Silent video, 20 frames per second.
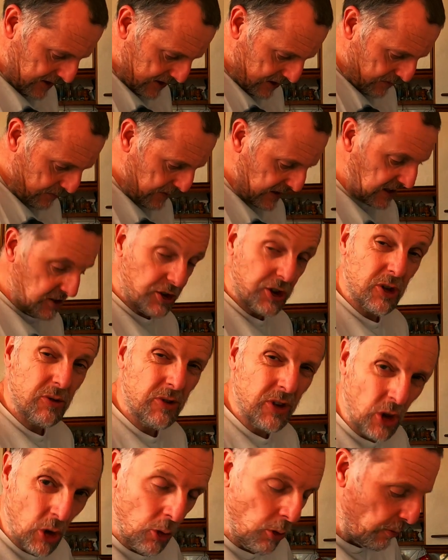the bits you
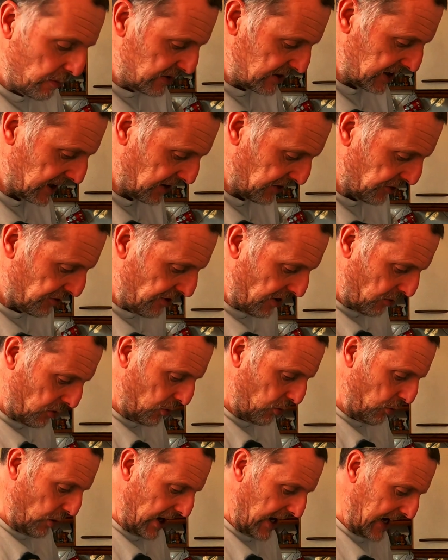normally
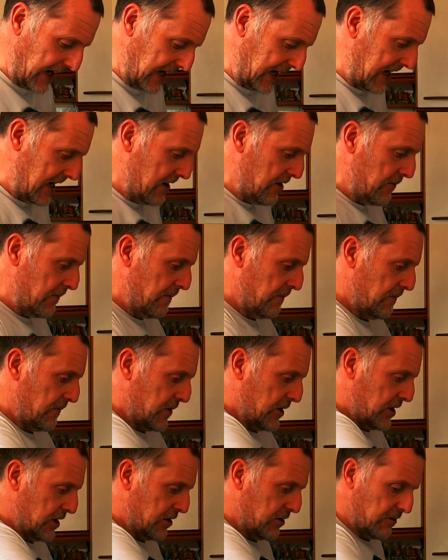throw away,
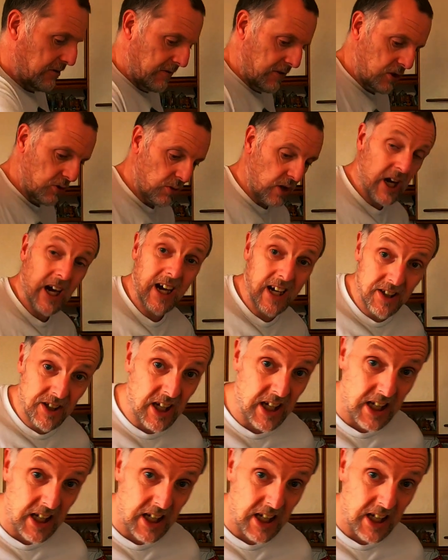but you can